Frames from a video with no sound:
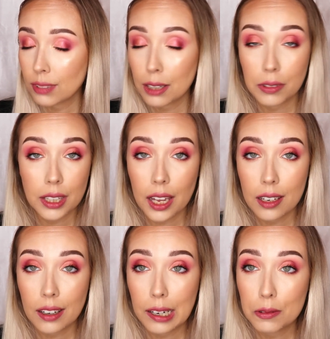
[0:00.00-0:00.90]
And with
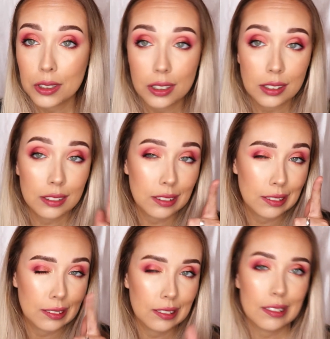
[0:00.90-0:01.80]
that, I will
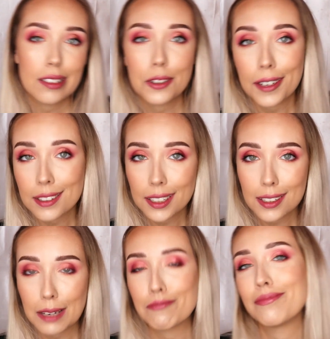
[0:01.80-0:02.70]
see you guys
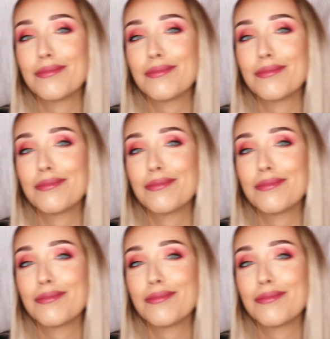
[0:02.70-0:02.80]
next time.